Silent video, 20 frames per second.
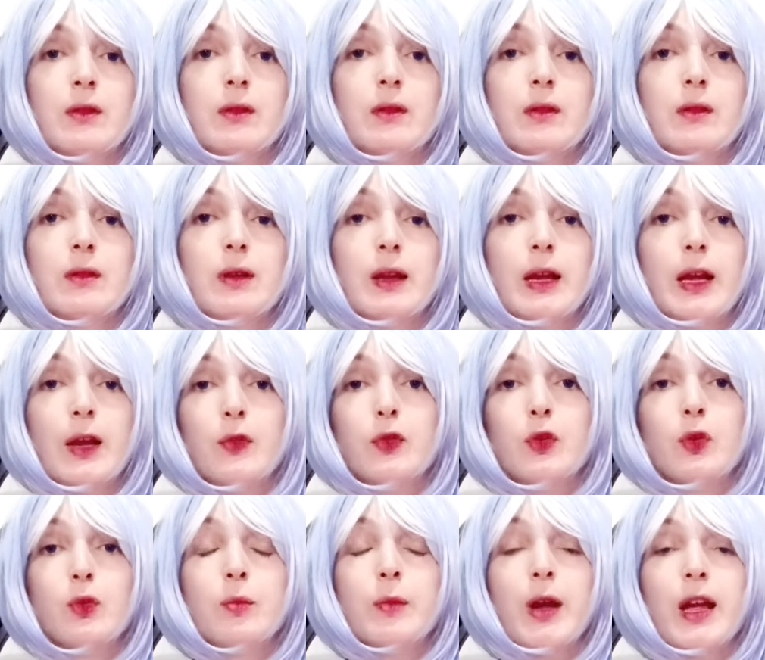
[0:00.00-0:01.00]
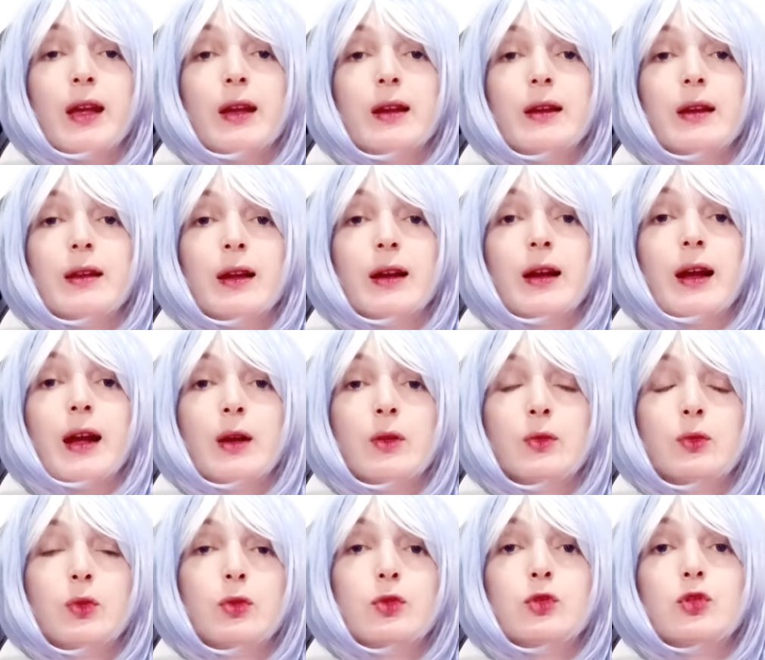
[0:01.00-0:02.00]
If you make an account
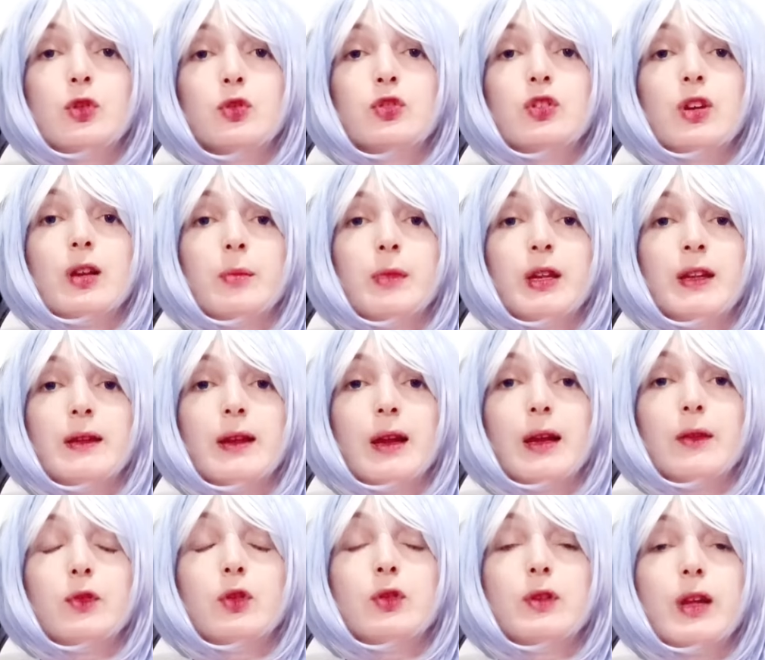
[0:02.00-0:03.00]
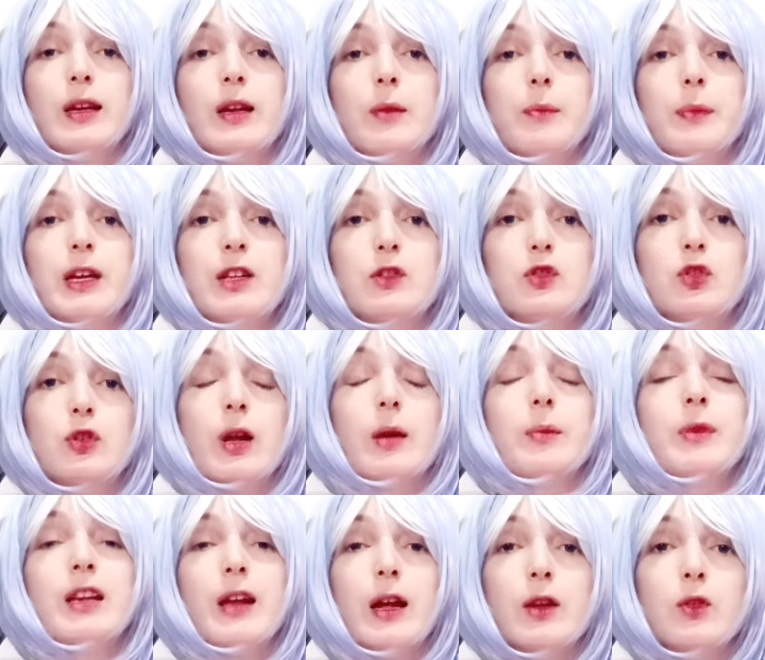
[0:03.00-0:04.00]
on social media, if you take a picture, I
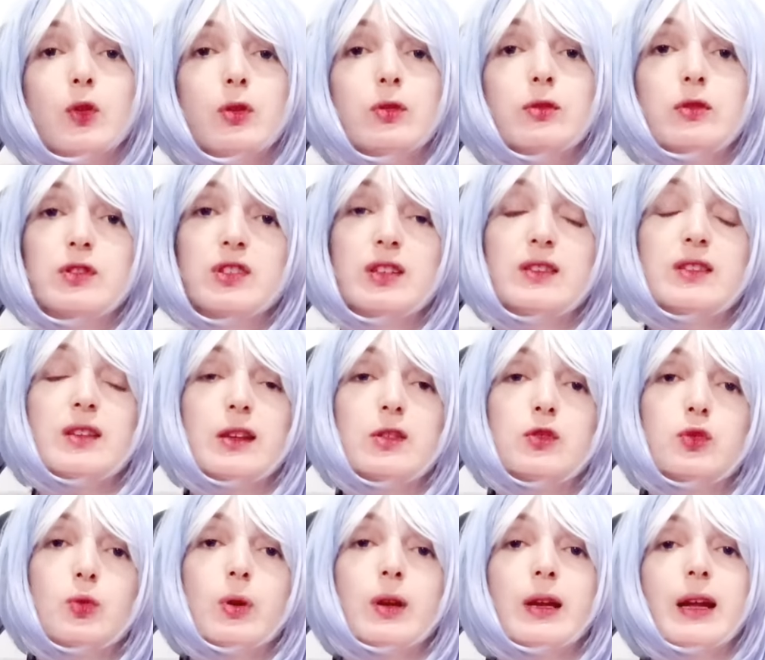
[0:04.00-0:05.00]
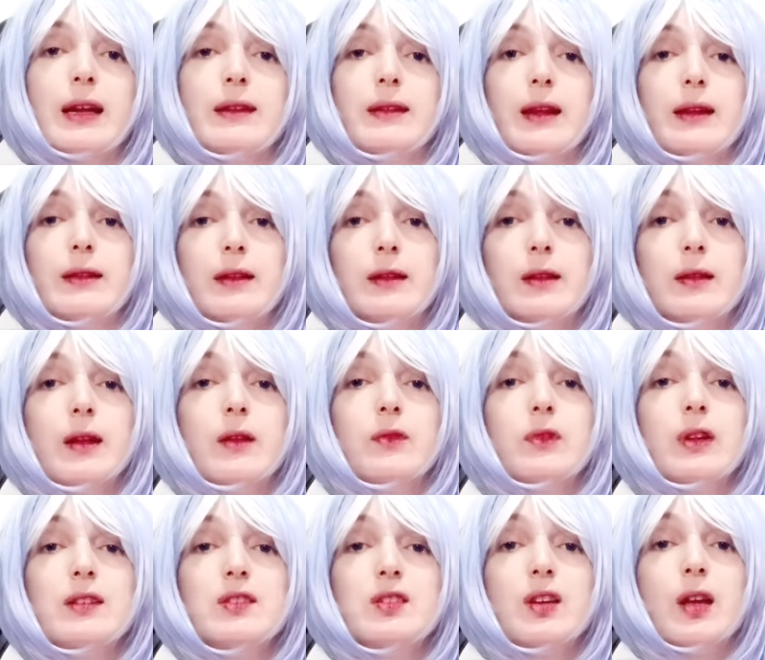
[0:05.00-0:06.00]
mean, I don't suggest doing identity theft.
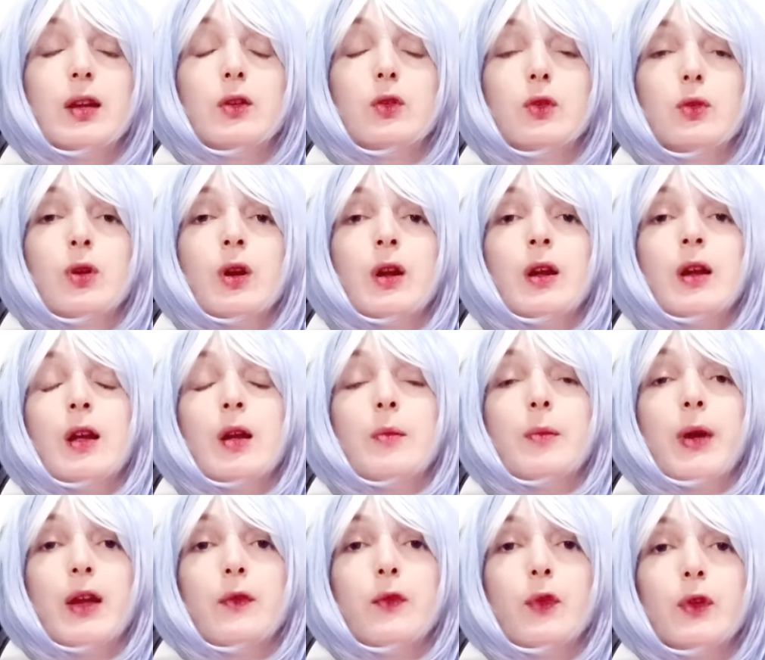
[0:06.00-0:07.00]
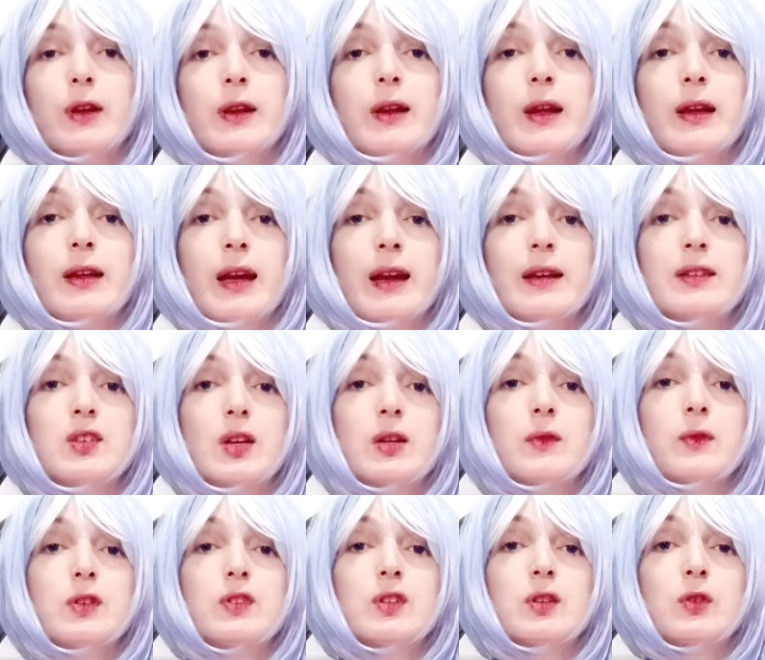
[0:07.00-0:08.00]
Let's say you pay for an AI
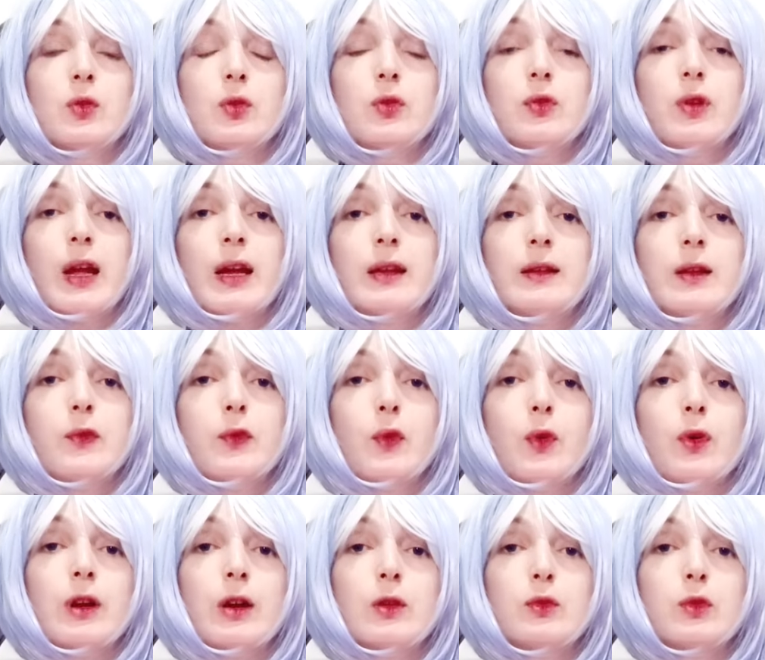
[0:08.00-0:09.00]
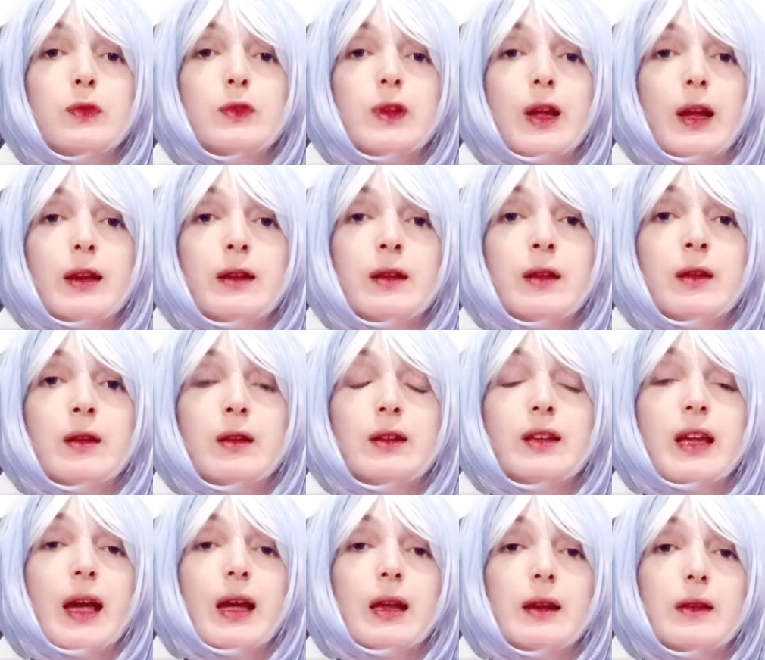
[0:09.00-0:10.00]
service and you create a 4 out of 10
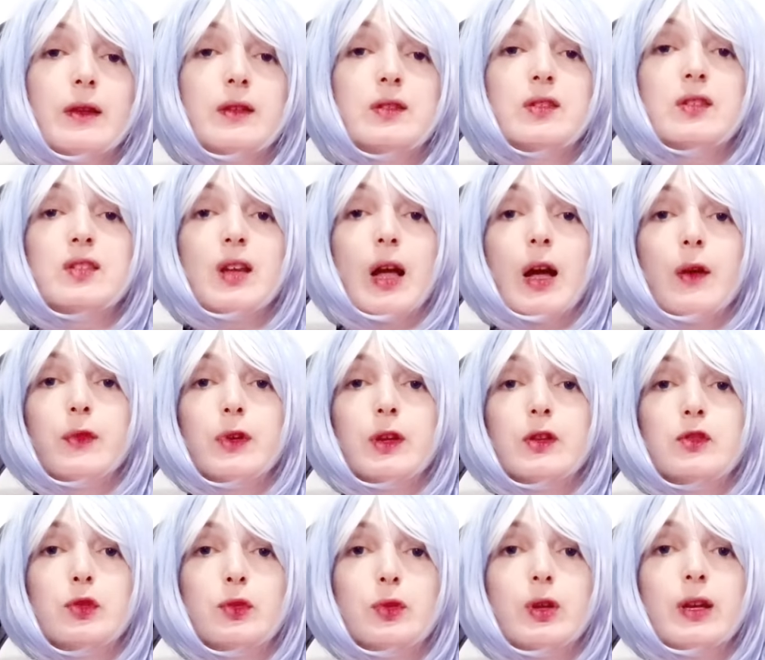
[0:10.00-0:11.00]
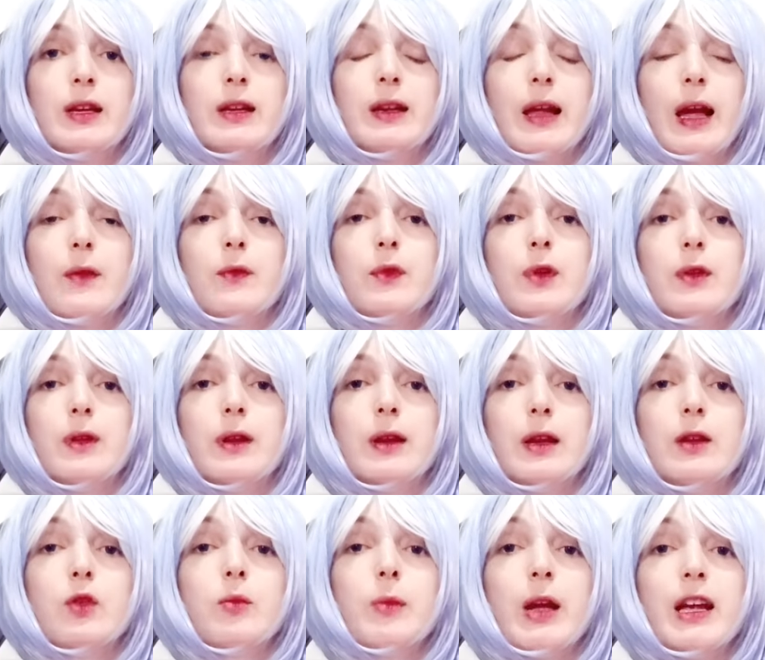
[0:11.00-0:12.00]
girl that is average looking in everything, and
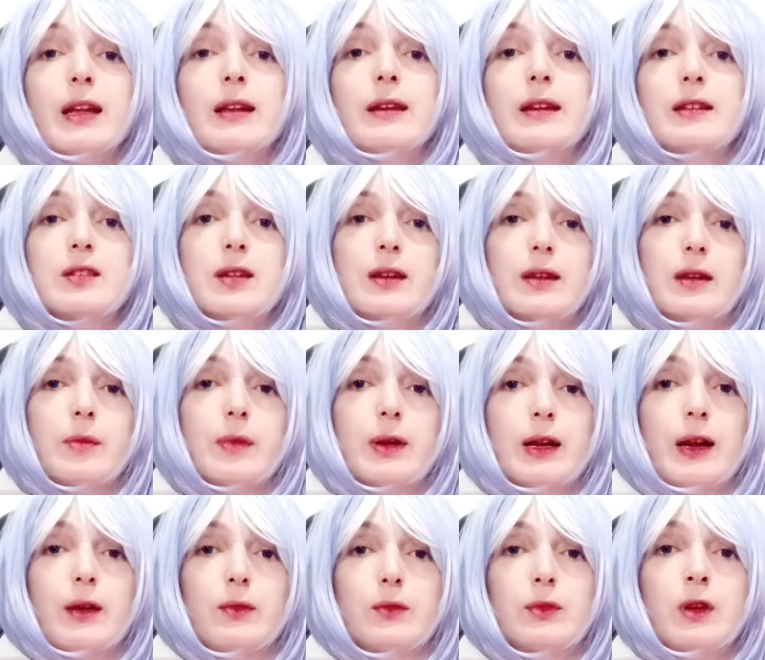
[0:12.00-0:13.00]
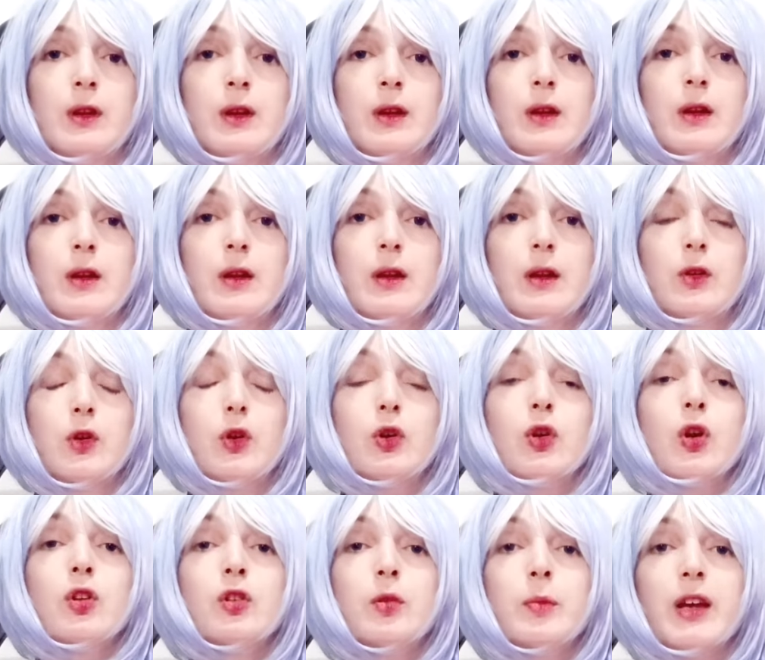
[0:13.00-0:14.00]
you make an Instagram account. You're
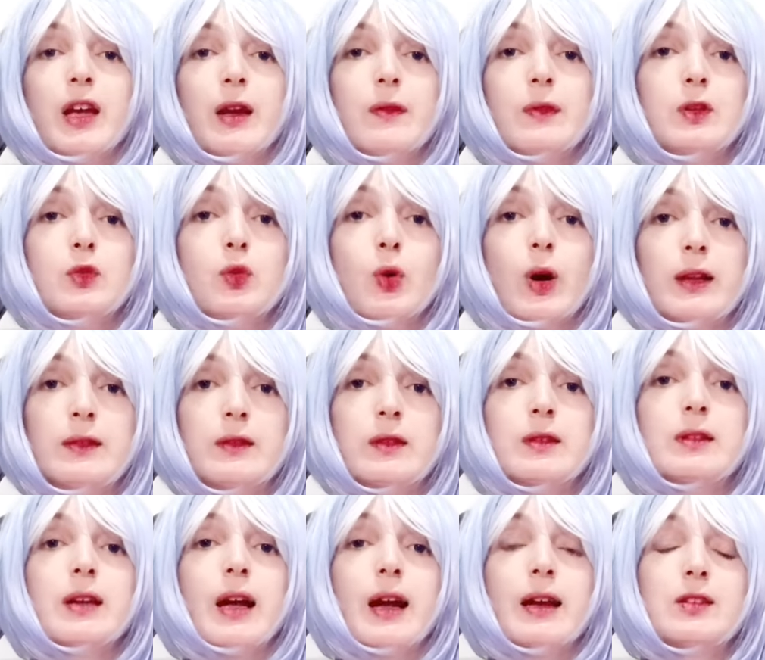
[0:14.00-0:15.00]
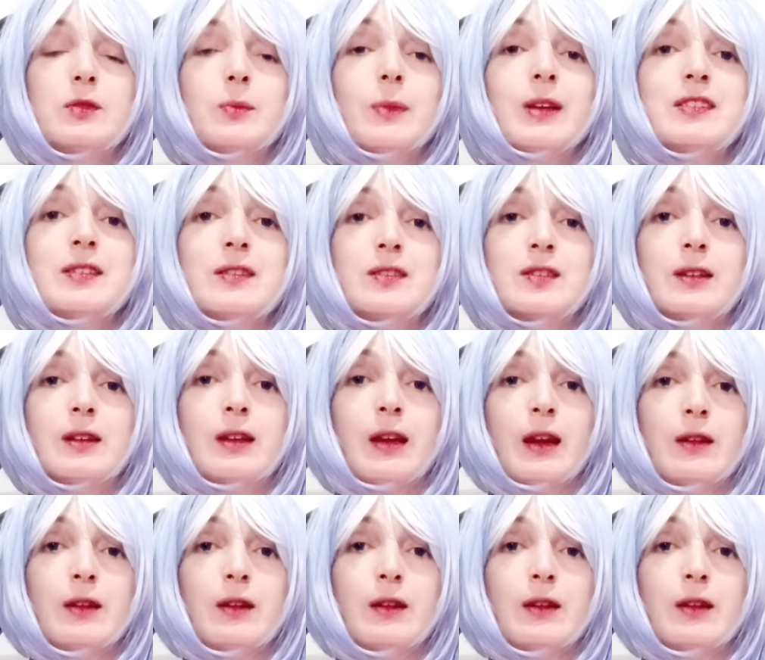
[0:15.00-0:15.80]
going to be having 200 guys messaging her.